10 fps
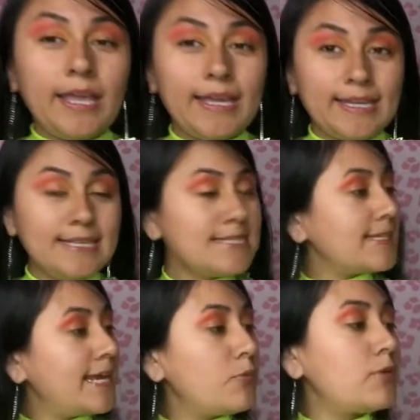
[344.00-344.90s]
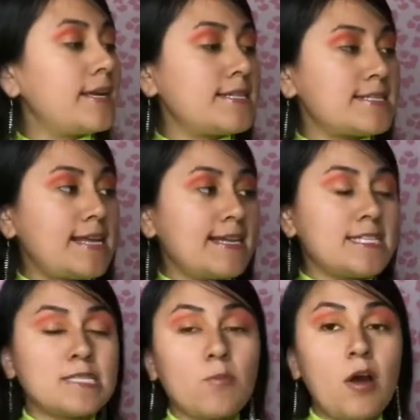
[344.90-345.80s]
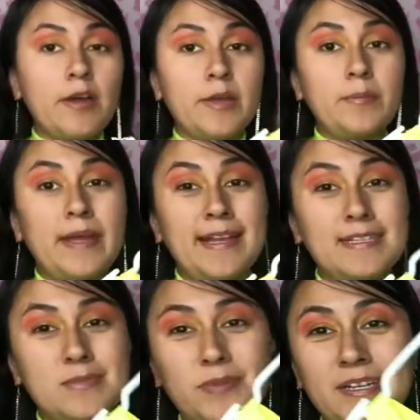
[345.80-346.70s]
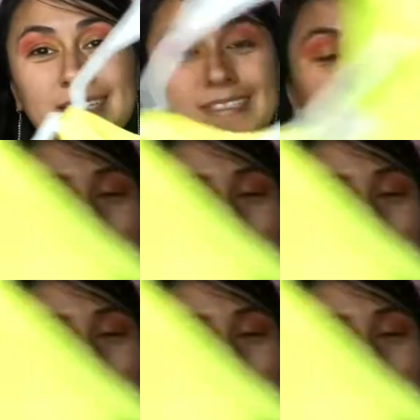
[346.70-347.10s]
It is labeled a size small and men's, but